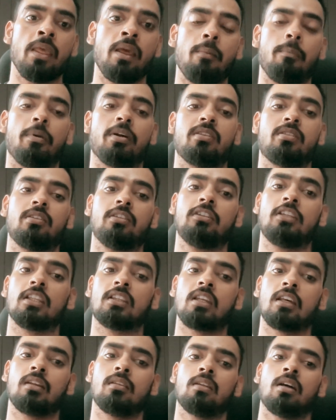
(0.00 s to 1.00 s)
But
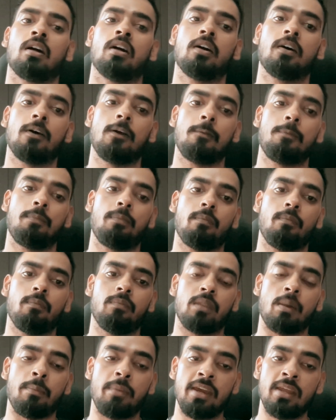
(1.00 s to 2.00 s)

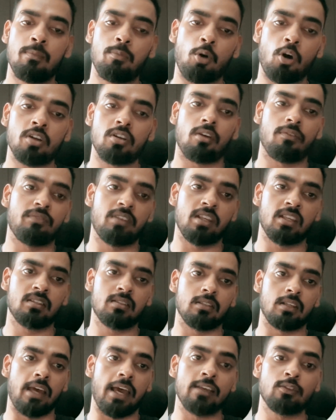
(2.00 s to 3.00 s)
the main point of this
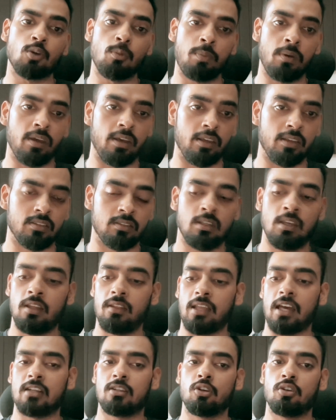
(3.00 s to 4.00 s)
SOP is
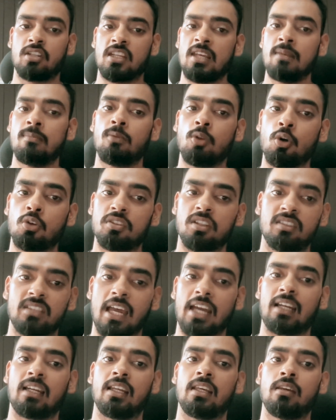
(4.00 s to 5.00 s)
that your team knows
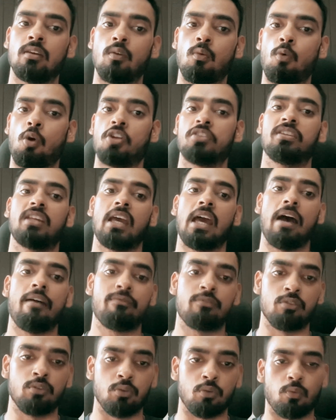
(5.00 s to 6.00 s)
exactly what they have
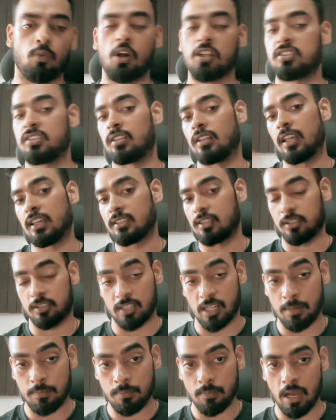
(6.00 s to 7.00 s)
to do. What's the next
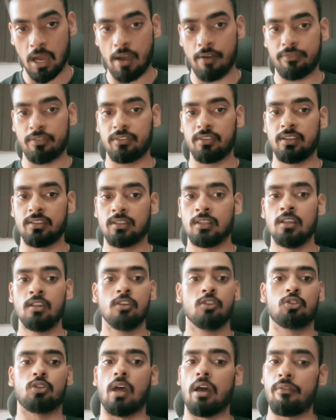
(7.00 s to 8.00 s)
step after this?
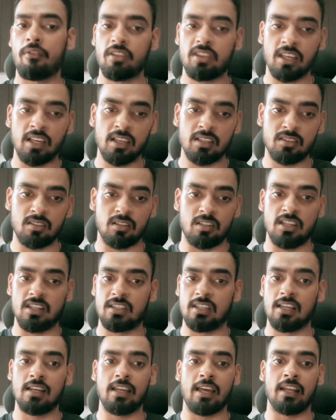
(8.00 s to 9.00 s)
So everything is
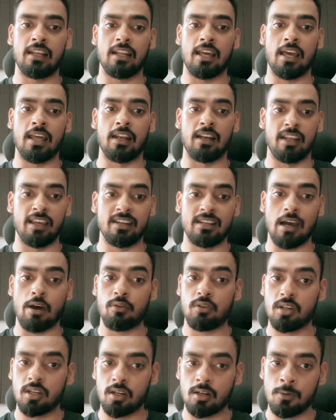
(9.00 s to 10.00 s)
detailed and laid
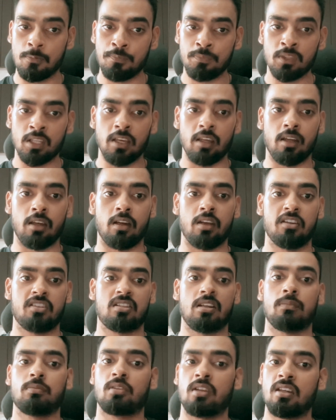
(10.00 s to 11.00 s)
out here.
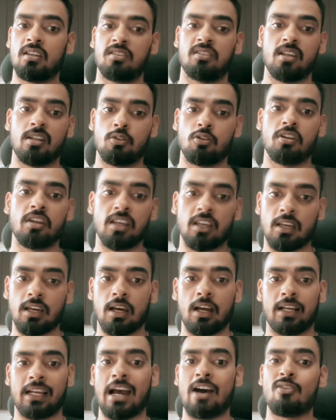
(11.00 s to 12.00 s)
Step 3 is day-to-day
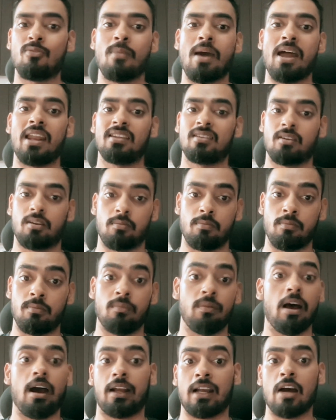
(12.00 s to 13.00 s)
account
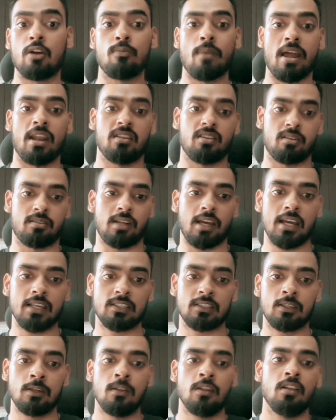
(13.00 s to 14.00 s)
manager
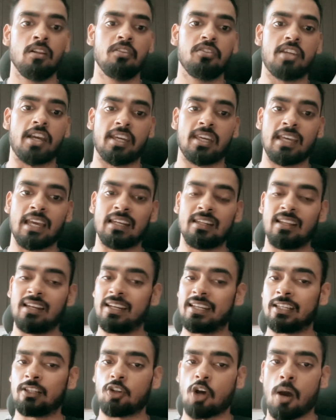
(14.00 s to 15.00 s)
task. Checking and
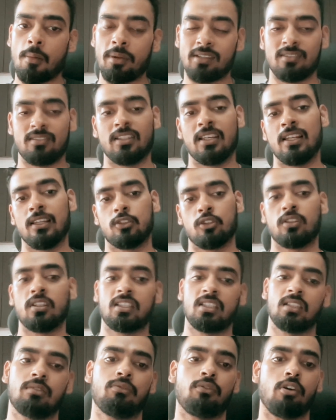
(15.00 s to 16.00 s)
deleting comments daily. So
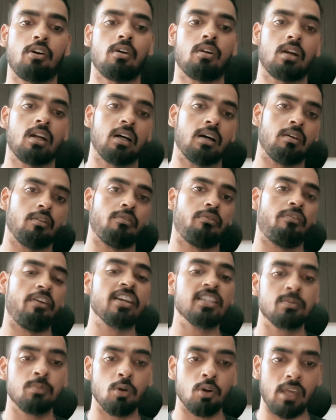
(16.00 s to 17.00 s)
this for
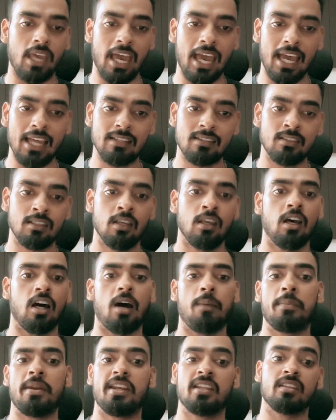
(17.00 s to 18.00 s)
Facebook ads,
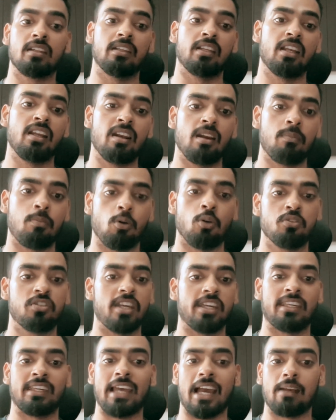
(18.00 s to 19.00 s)
updating the daily report,
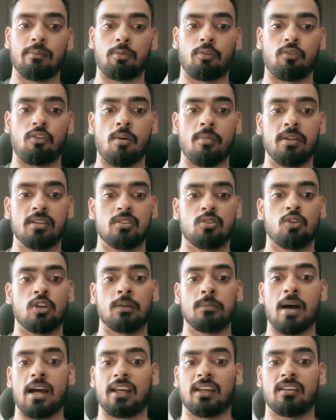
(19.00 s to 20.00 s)
checking ad performance,
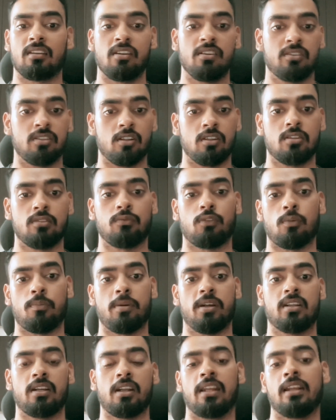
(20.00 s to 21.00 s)
doing market research for
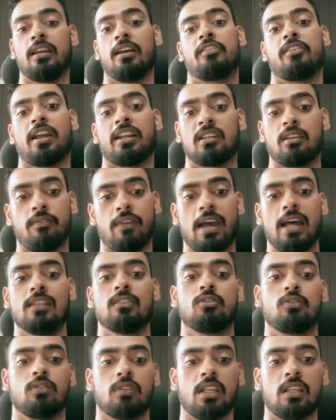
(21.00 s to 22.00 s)
better and attractive
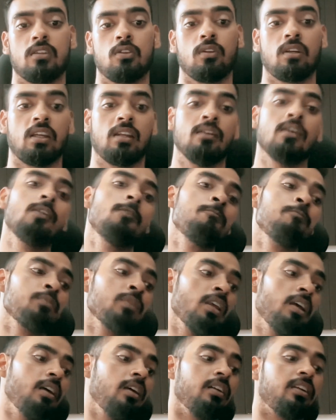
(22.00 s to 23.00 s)
ads, so that you can
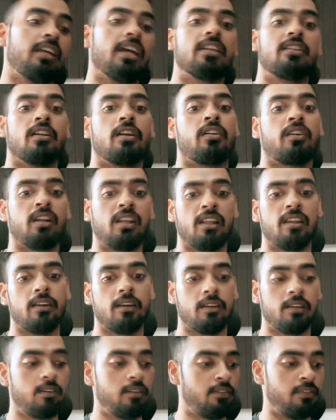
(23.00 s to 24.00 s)
get a really
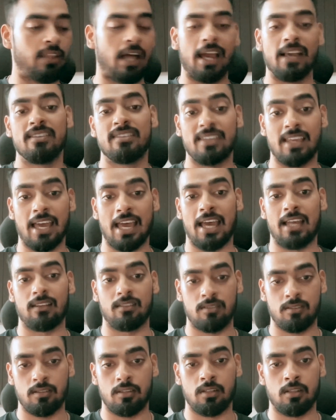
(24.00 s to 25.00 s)
nice ad
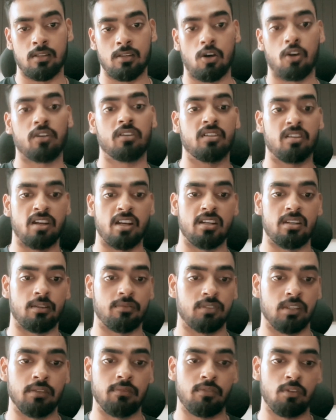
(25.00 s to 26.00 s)
or
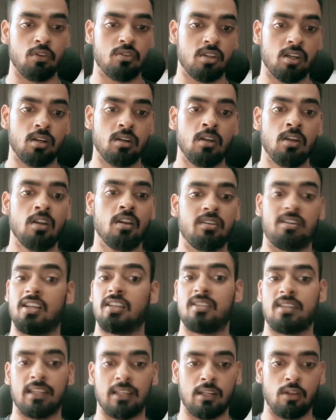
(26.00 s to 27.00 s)
creatives in future,
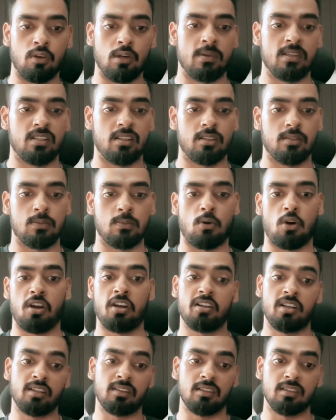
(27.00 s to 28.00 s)
testing new images,
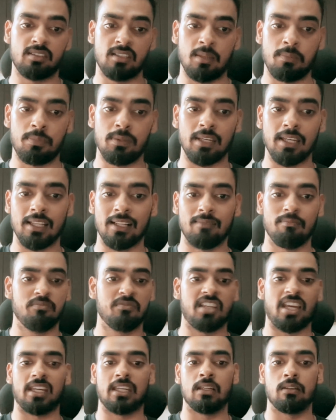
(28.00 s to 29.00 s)
monitoring the
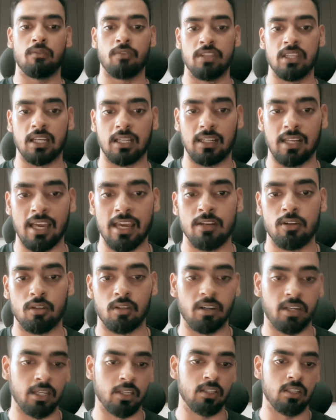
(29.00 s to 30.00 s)
CPL, checking with the client
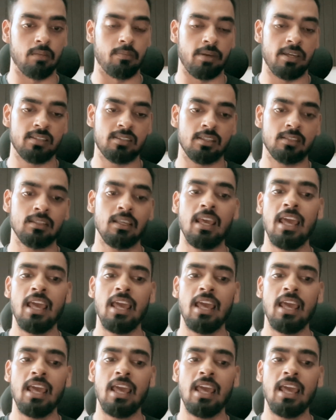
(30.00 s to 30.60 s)
on a regular basis,